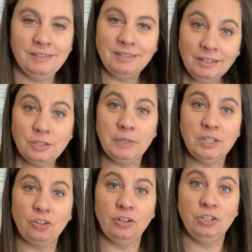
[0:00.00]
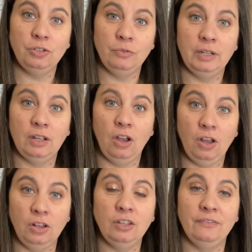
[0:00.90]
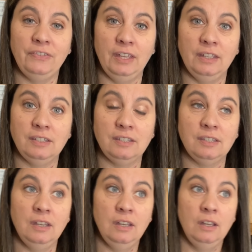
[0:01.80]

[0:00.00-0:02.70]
since we started doing all of this